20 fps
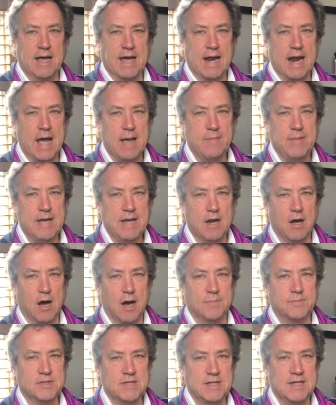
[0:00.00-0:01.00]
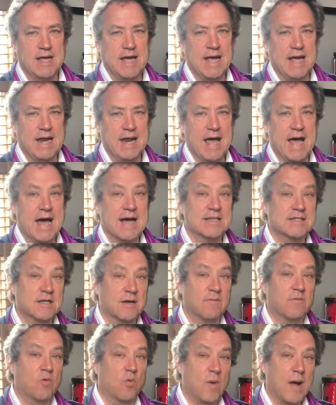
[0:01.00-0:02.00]
and I mean up to date as
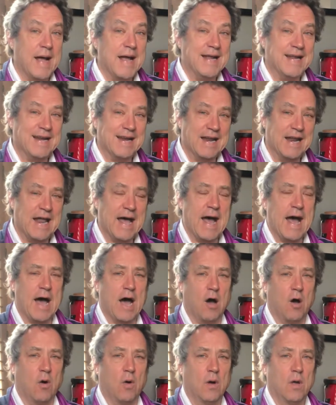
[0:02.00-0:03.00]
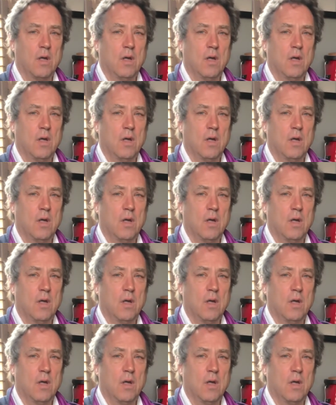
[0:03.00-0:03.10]
of right now.